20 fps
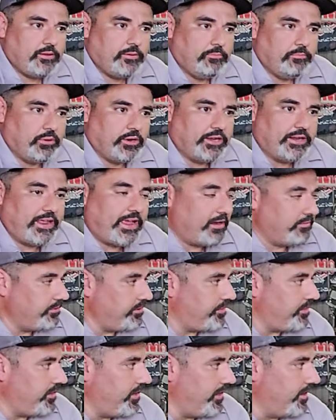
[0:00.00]
But
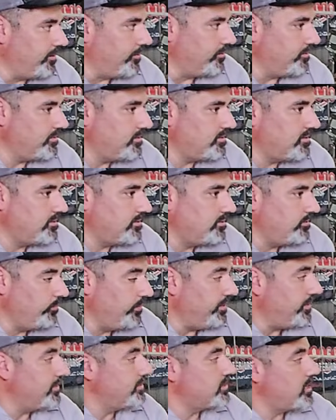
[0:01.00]
everything else, we
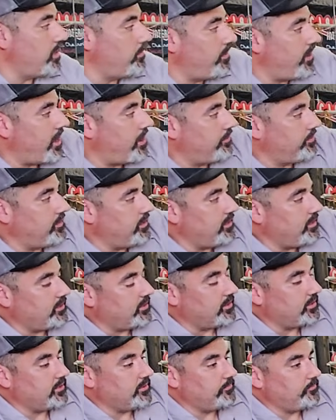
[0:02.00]
did sub out the
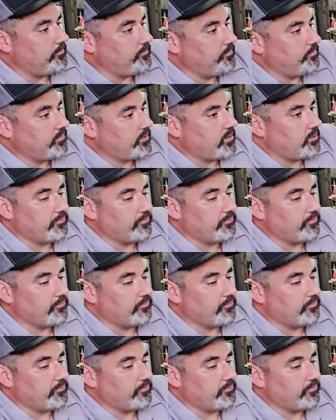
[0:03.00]
top.